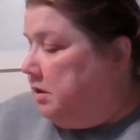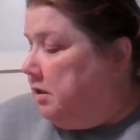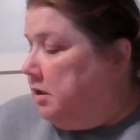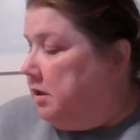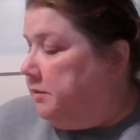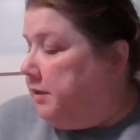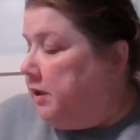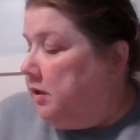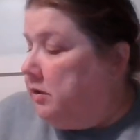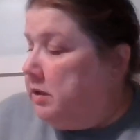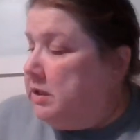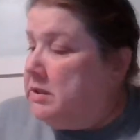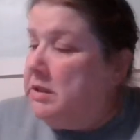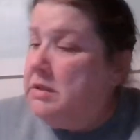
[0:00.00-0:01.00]
Here we go.
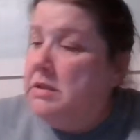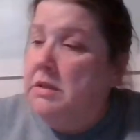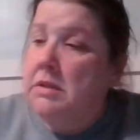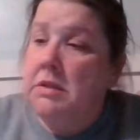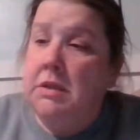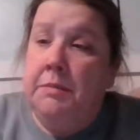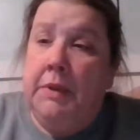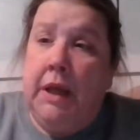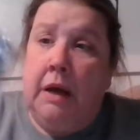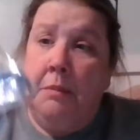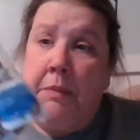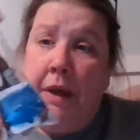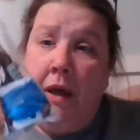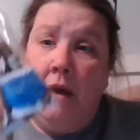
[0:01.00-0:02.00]
This is the
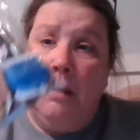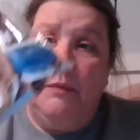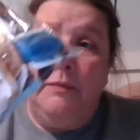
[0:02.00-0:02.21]
Ziploc bag